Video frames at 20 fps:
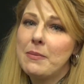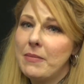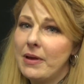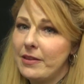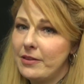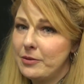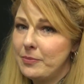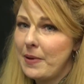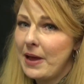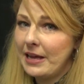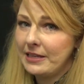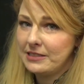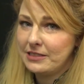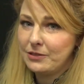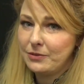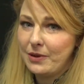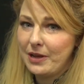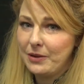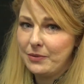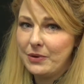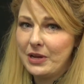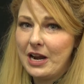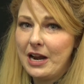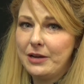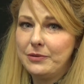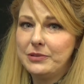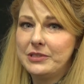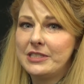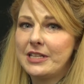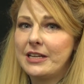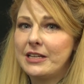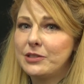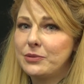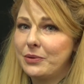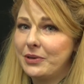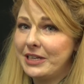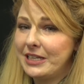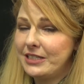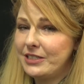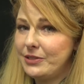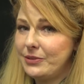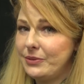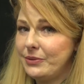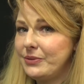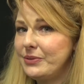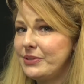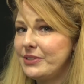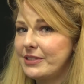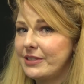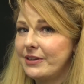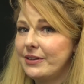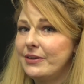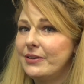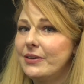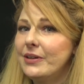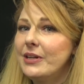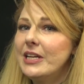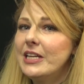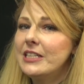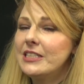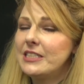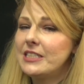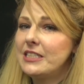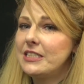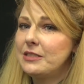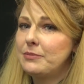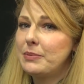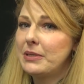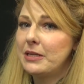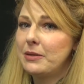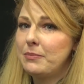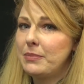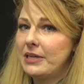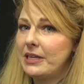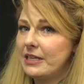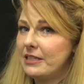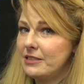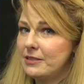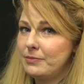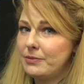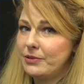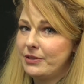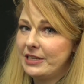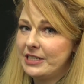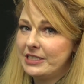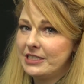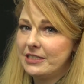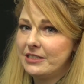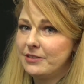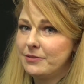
mother passed away when I was like 22. So wow. She's been a big inspiration